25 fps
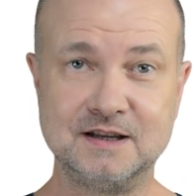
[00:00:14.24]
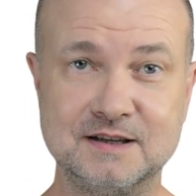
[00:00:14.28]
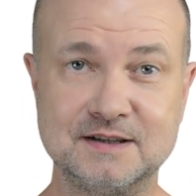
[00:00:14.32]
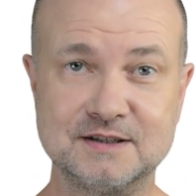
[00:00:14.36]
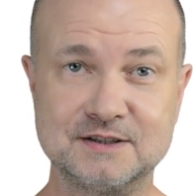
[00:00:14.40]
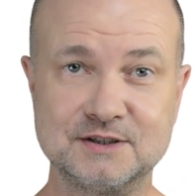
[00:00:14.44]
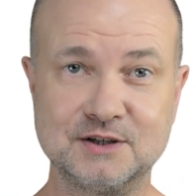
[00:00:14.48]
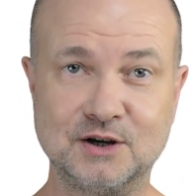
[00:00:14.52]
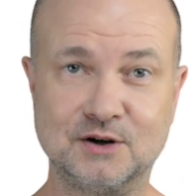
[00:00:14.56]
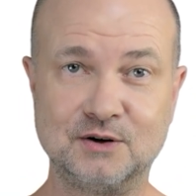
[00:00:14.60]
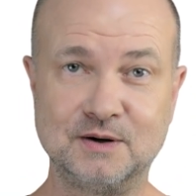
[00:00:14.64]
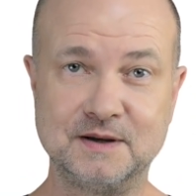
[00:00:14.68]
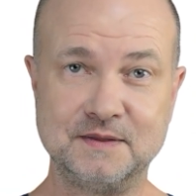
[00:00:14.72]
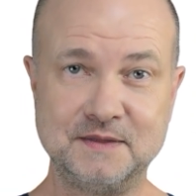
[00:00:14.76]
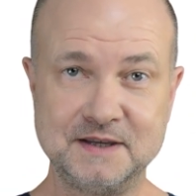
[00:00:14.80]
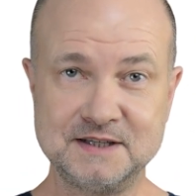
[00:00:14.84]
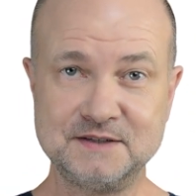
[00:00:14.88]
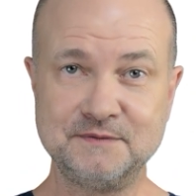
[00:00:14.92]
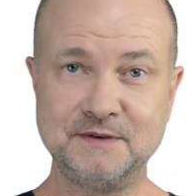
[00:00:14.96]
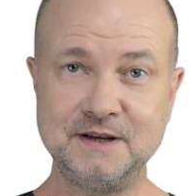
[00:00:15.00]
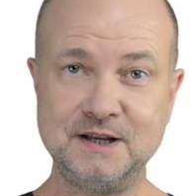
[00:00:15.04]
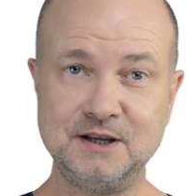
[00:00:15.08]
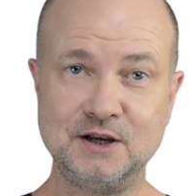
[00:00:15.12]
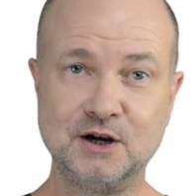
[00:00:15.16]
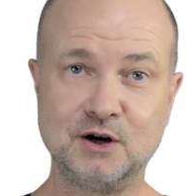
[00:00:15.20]
So in
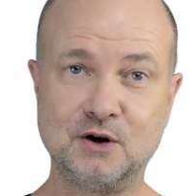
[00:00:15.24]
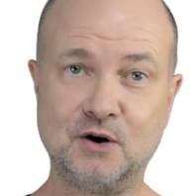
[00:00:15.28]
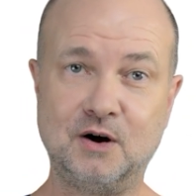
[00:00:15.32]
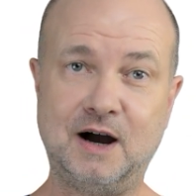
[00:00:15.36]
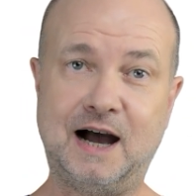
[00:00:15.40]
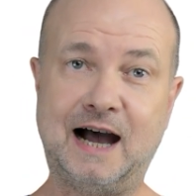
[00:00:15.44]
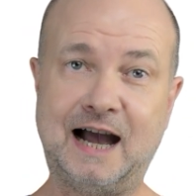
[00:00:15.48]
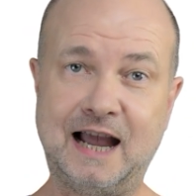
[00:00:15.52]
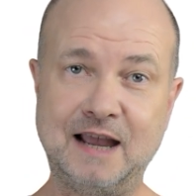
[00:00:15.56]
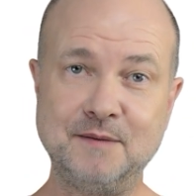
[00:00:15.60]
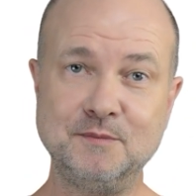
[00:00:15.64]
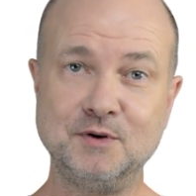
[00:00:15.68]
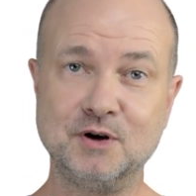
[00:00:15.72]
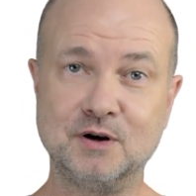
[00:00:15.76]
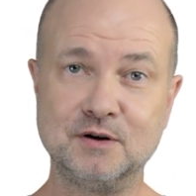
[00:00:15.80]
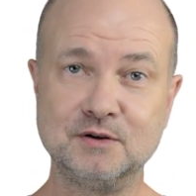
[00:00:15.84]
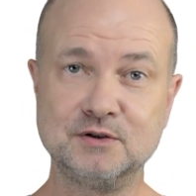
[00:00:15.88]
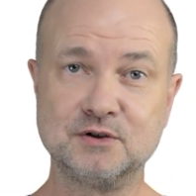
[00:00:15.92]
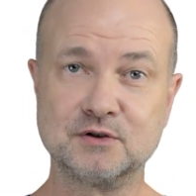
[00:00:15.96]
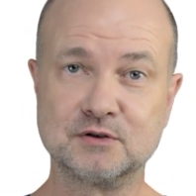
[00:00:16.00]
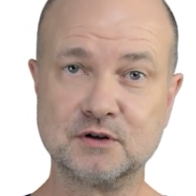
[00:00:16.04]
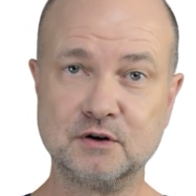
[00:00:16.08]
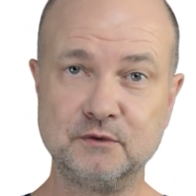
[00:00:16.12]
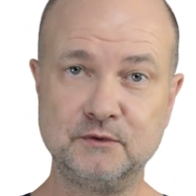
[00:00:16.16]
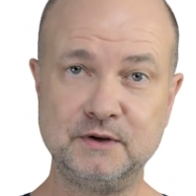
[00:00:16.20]
this video, I'm going
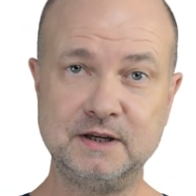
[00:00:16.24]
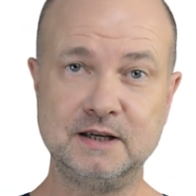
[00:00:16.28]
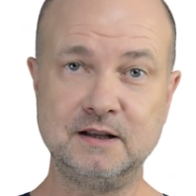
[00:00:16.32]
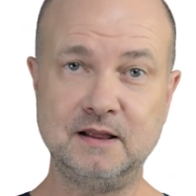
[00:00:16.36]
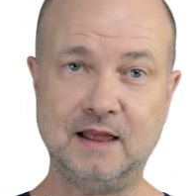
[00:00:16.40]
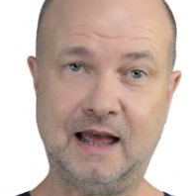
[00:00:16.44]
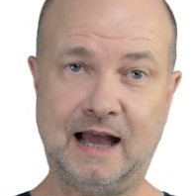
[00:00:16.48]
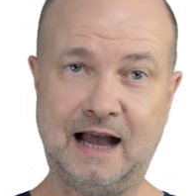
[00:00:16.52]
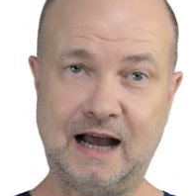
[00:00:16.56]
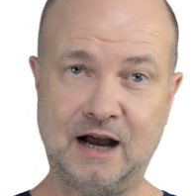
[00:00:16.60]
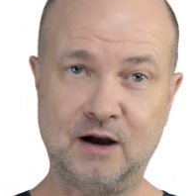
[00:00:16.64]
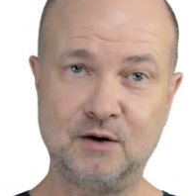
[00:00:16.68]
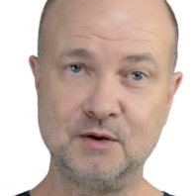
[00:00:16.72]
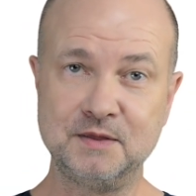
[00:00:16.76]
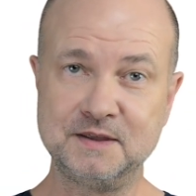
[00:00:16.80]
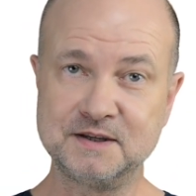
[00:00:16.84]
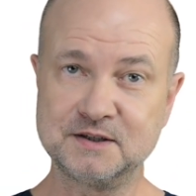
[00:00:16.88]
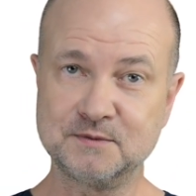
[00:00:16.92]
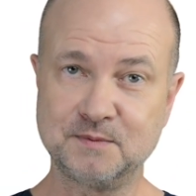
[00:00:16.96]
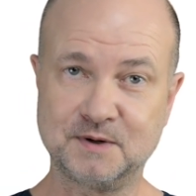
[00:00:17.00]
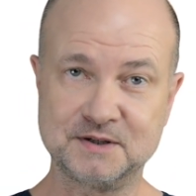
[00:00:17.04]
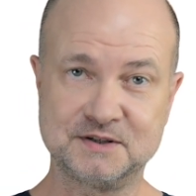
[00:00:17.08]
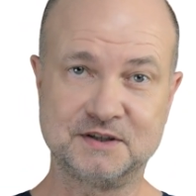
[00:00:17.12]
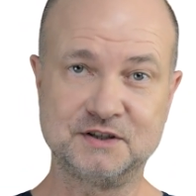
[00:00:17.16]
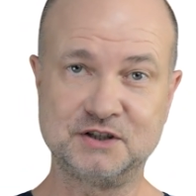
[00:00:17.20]
to reveal how
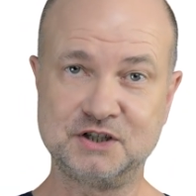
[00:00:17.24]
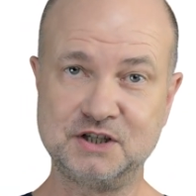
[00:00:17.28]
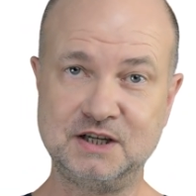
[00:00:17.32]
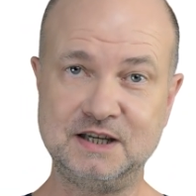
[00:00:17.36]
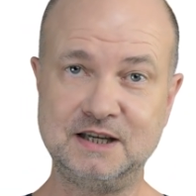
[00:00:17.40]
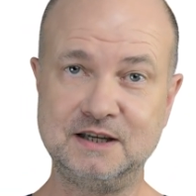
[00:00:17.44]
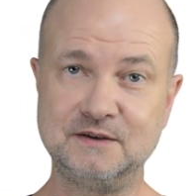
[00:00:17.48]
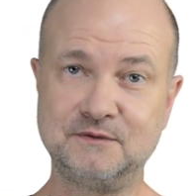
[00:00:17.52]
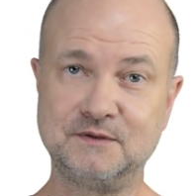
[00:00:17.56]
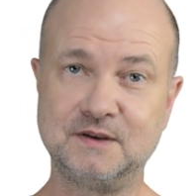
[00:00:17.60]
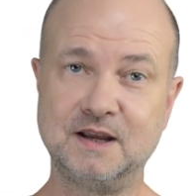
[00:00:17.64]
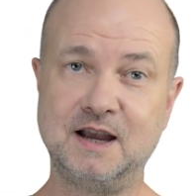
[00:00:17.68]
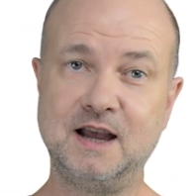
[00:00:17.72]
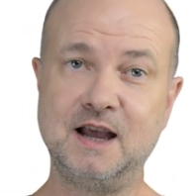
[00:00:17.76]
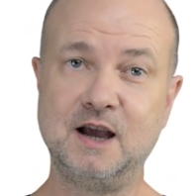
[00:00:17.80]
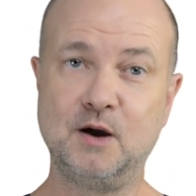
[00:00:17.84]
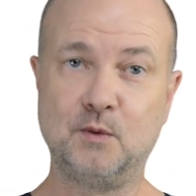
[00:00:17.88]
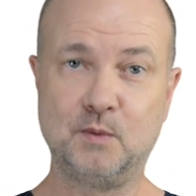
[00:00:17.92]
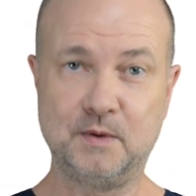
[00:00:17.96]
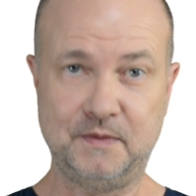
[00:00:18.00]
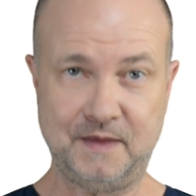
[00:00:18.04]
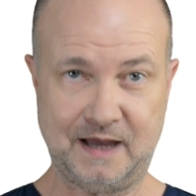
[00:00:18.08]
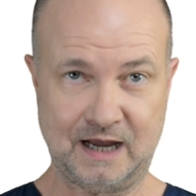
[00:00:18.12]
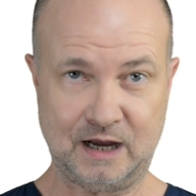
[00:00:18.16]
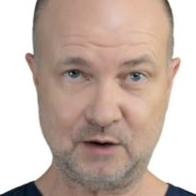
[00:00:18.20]
this was achieved
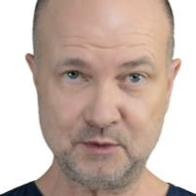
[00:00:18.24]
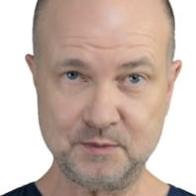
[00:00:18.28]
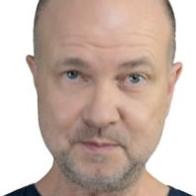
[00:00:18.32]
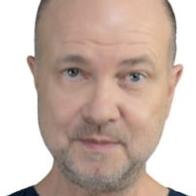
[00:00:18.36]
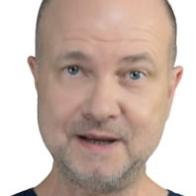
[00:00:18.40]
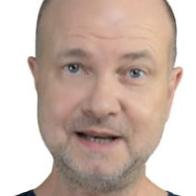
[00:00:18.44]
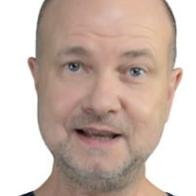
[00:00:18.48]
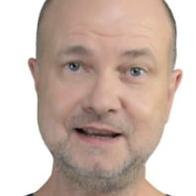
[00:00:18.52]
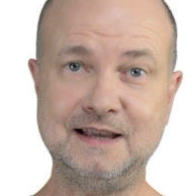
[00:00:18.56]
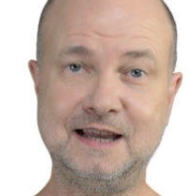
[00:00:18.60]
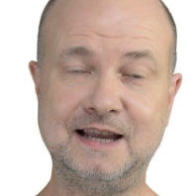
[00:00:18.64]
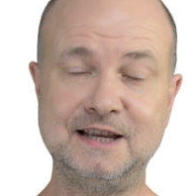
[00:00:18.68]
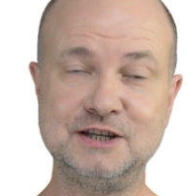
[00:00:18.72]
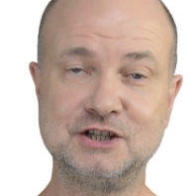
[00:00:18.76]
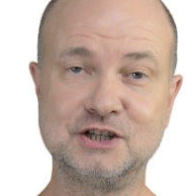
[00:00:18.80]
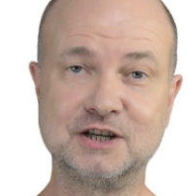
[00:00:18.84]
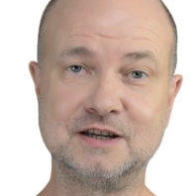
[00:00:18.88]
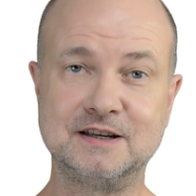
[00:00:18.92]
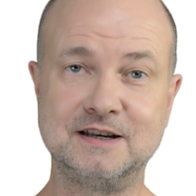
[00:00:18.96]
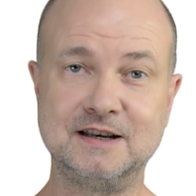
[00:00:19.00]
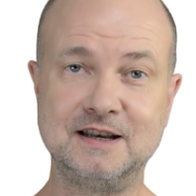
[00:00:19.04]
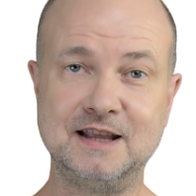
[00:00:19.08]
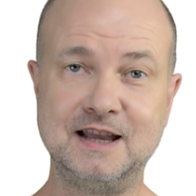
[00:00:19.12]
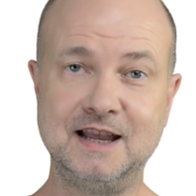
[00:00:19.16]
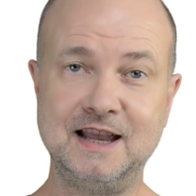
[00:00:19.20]
without
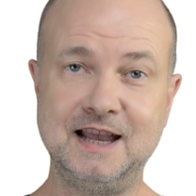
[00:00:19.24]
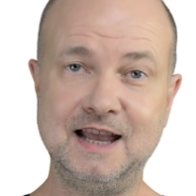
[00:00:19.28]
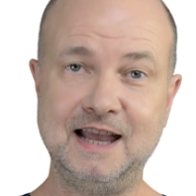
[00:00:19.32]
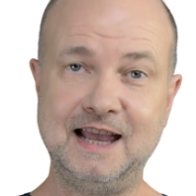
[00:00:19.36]
medication,